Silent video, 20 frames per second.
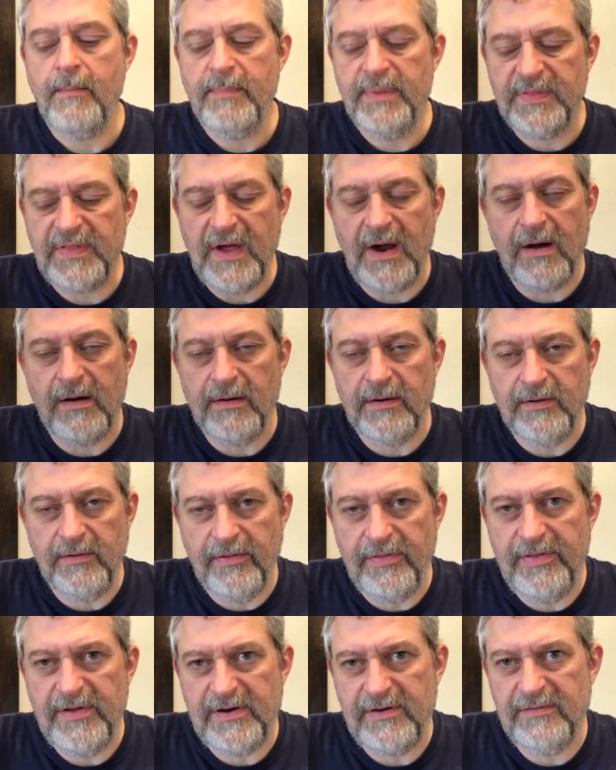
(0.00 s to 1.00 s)
but they are a
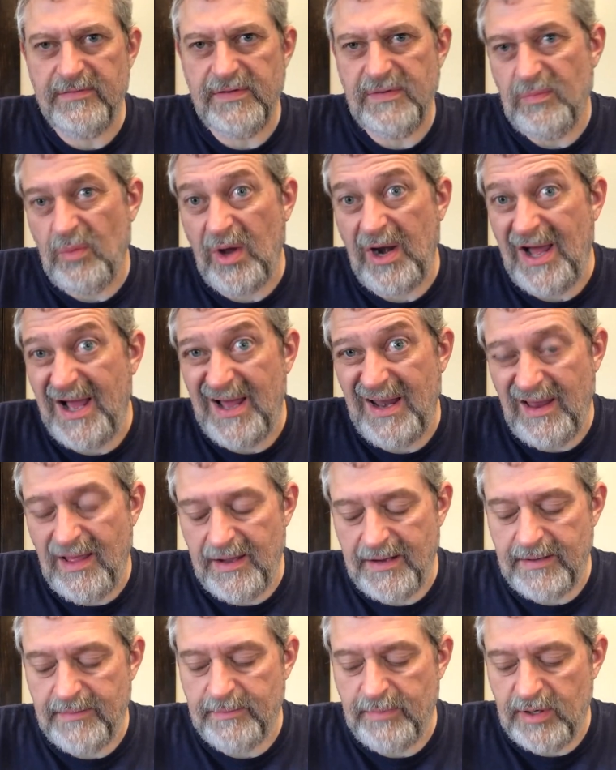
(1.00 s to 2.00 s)
little thicker than what I
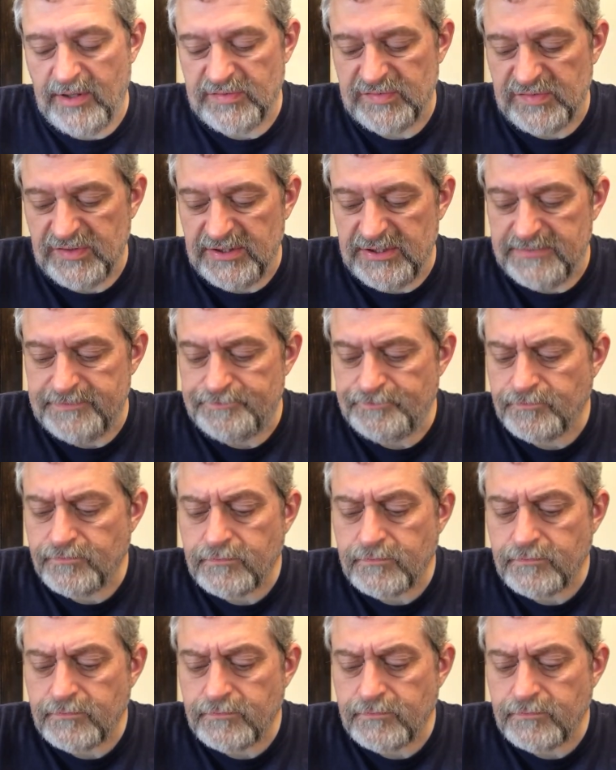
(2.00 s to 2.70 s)
like them personally.